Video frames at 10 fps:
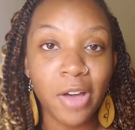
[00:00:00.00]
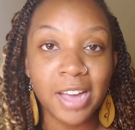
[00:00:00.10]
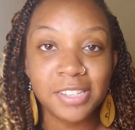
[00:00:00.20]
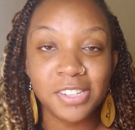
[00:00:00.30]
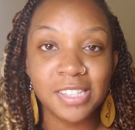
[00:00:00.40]

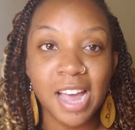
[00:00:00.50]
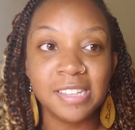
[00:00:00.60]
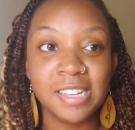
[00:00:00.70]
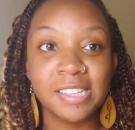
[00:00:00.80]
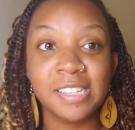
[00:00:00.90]

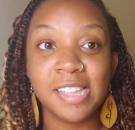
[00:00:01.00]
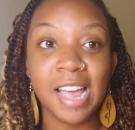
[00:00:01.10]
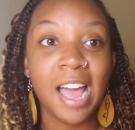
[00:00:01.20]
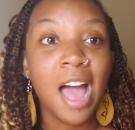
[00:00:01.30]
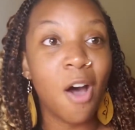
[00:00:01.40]
exercises is
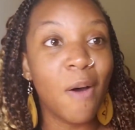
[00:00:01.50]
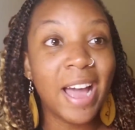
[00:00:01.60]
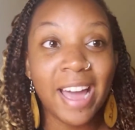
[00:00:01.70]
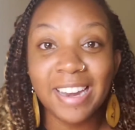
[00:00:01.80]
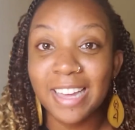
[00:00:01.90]
like, oh, I
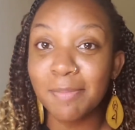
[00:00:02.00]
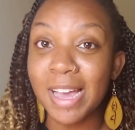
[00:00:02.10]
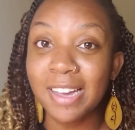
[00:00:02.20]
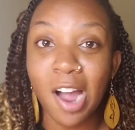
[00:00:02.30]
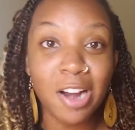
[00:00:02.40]
gotta get
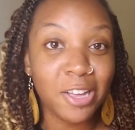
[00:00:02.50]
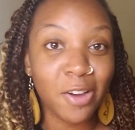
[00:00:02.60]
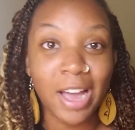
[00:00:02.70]
my cardio.